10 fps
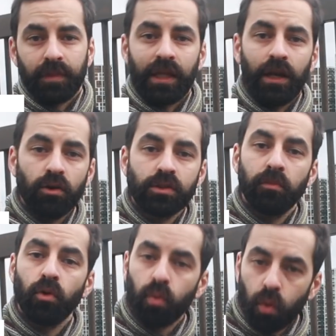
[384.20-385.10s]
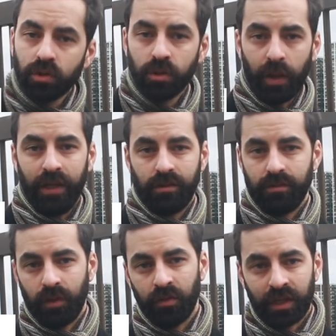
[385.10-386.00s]
They lost more water
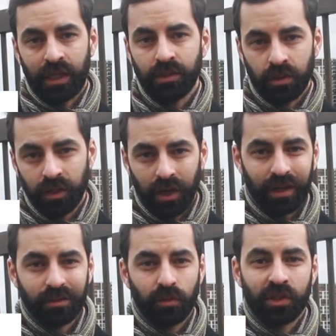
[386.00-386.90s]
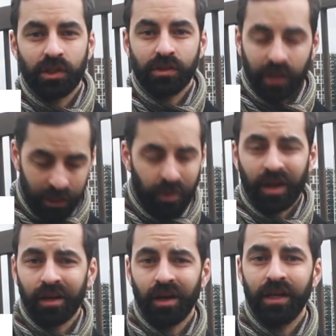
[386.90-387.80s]
weight on the keto diet, which is a
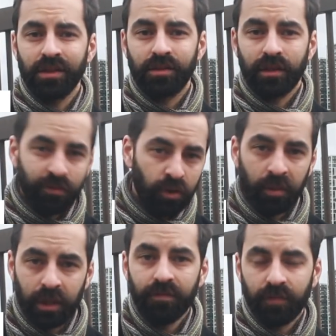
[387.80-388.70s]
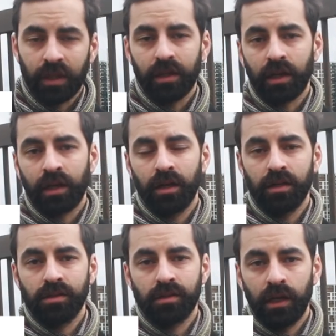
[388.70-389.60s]
recognized phenomenon that
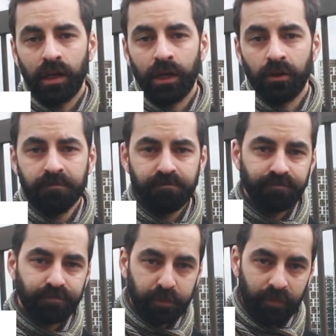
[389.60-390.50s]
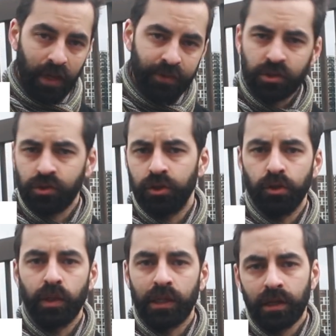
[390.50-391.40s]
occurs early on. And this is to
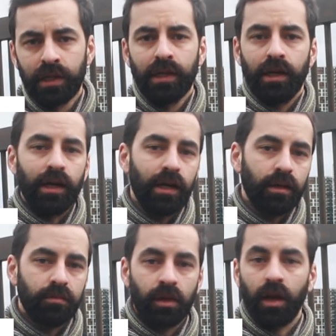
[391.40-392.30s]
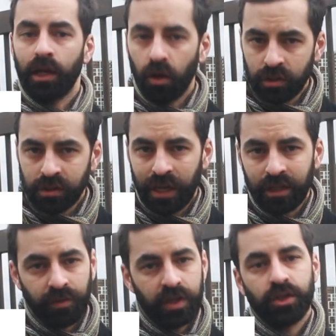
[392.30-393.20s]
do with glycolysis
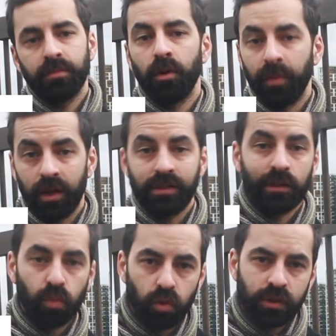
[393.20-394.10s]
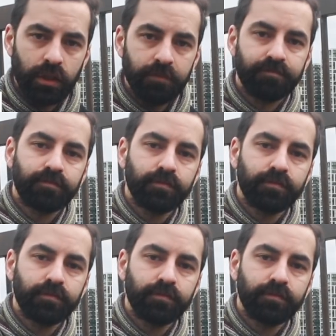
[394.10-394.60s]
activation, mobilizing water.